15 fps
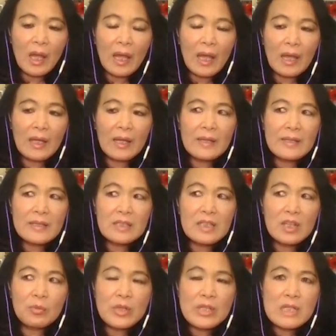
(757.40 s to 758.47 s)
and
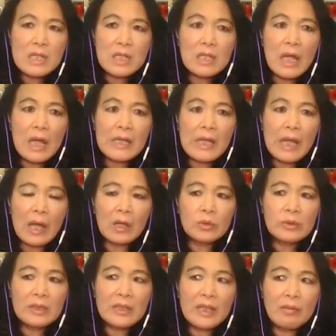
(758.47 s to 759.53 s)
there was an
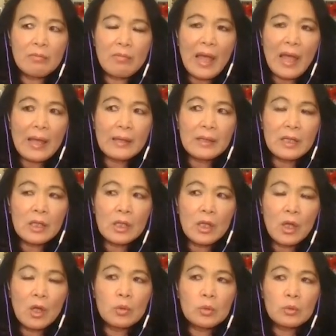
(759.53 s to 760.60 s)
elderly man
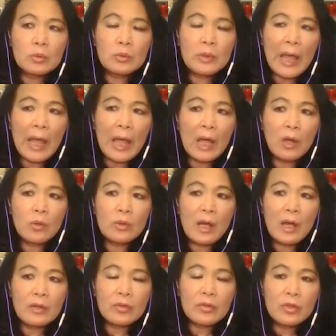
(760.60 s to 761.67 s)
who held
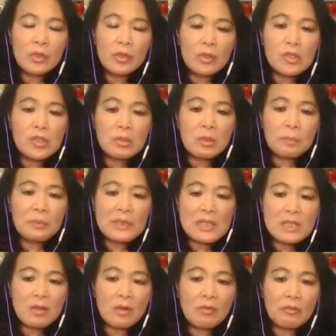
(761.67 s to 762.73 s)
on to a piece
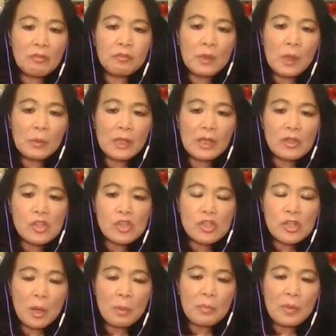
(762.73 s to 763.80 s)
of a floating
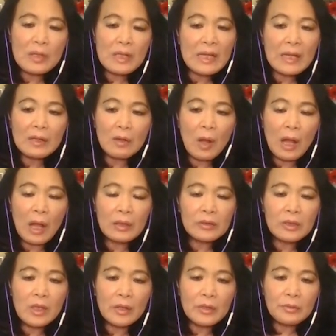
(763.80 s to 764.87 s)
ship and later on
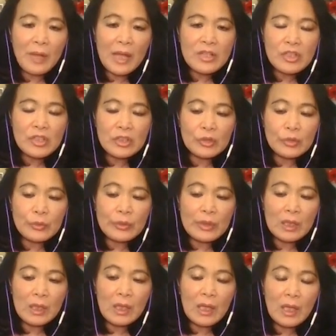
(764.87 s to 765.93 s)
got rescued
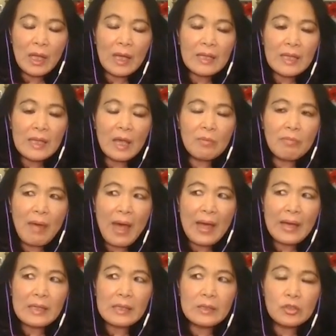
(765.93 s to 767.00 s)
and came
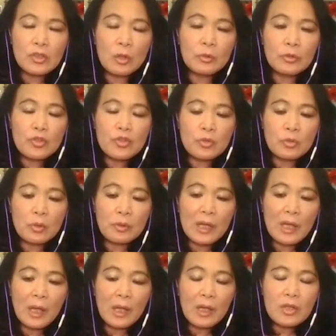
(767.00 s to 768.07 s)
back and told the story.
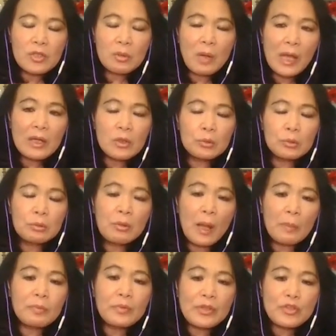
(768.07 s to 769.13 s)
So I grew
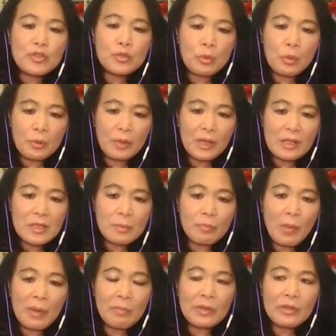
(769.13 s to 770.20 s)
up with stories.
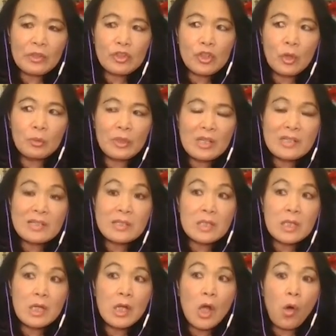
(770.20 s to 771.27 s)
My mother told us
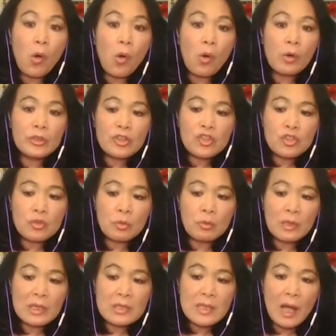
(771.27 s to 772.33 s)
all the
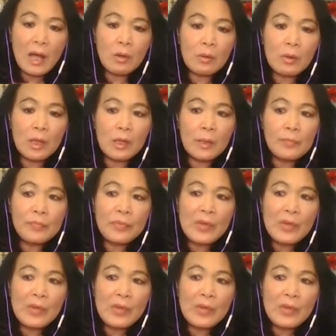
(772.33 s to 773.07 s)
stories, how her